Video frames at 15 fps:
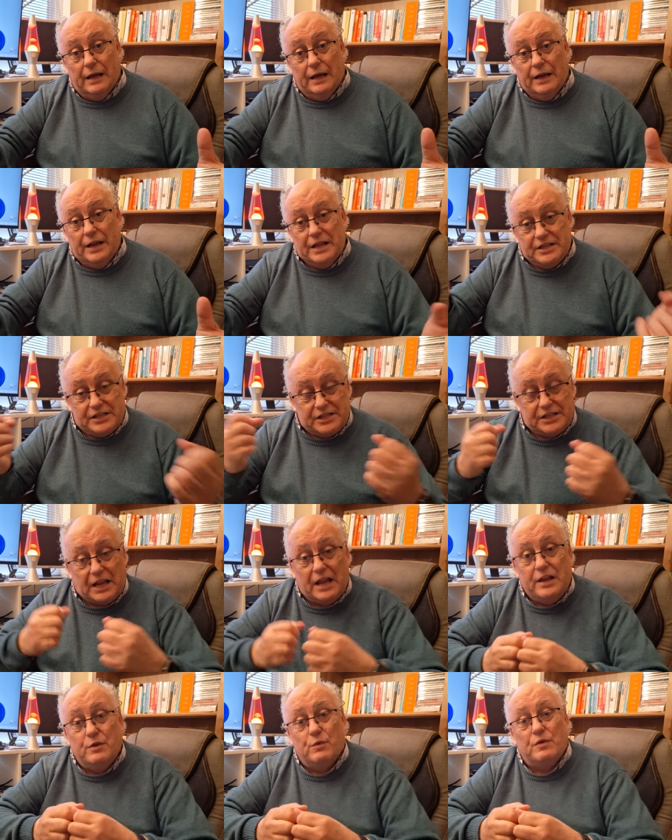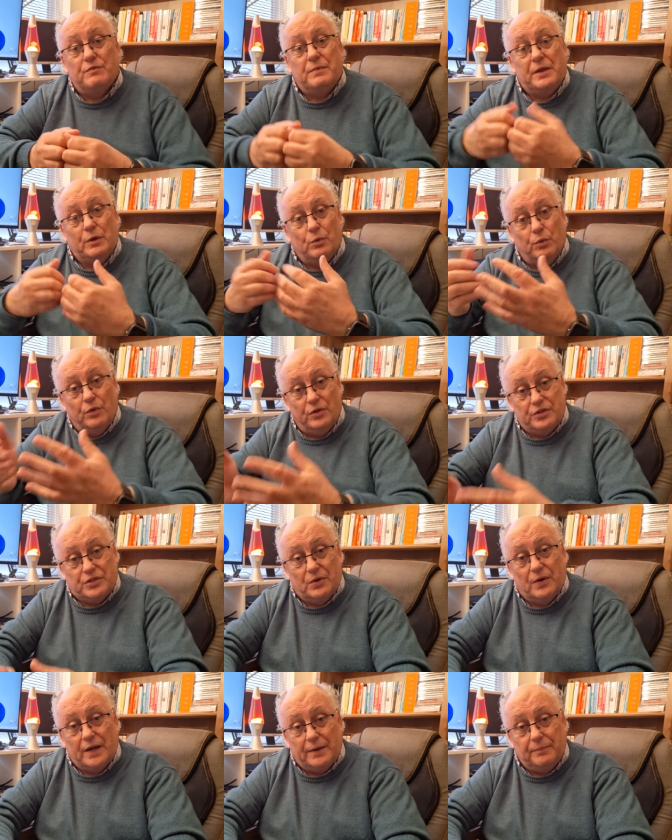and it stayed with me all the
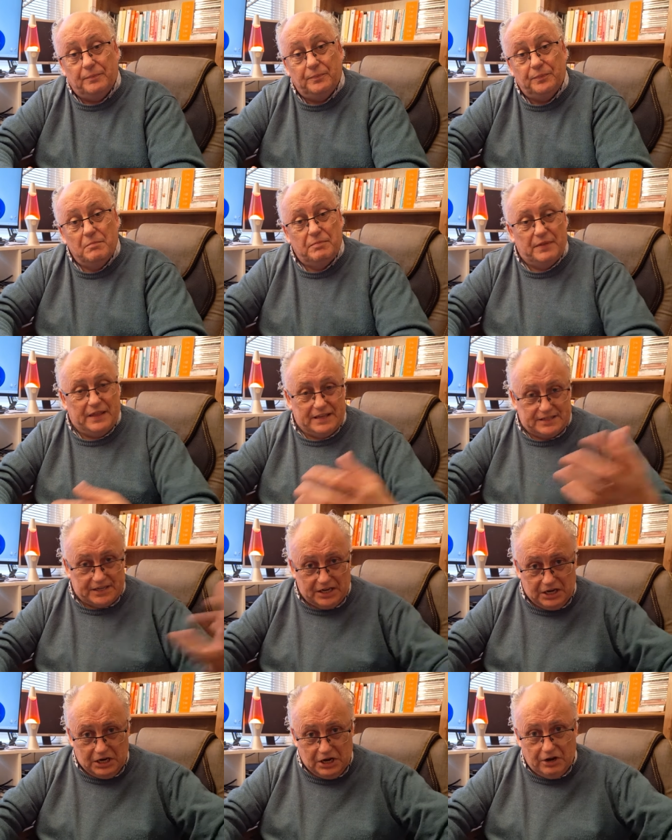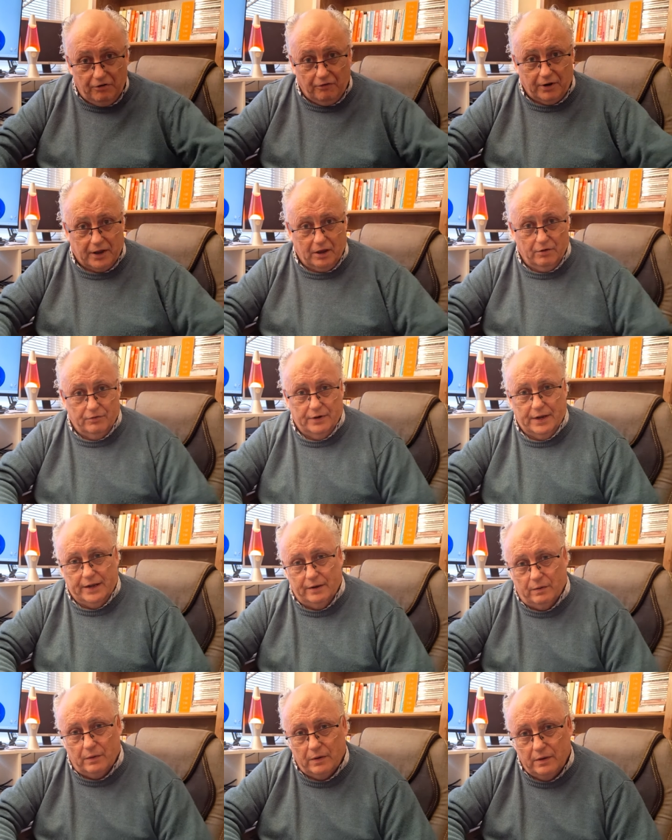time. But that's a year ago
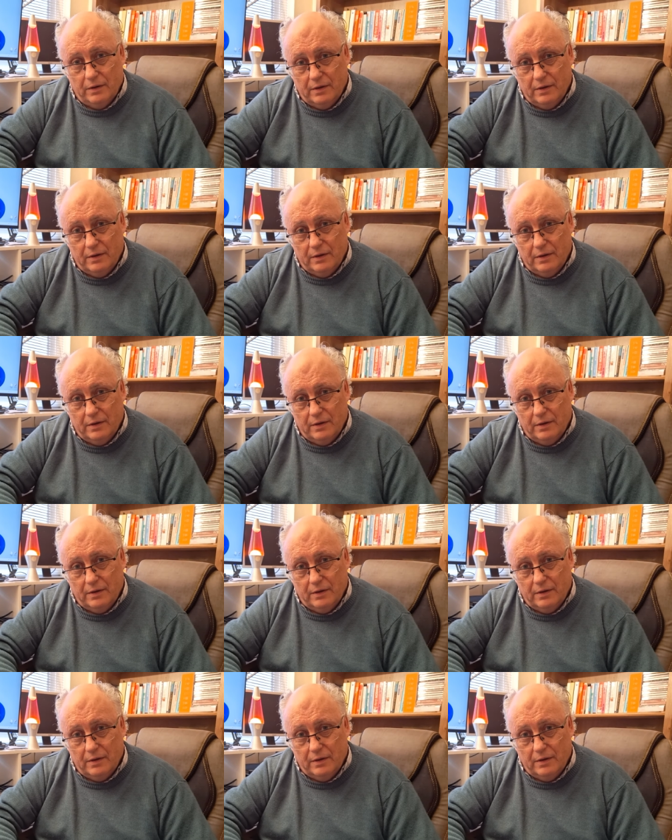now.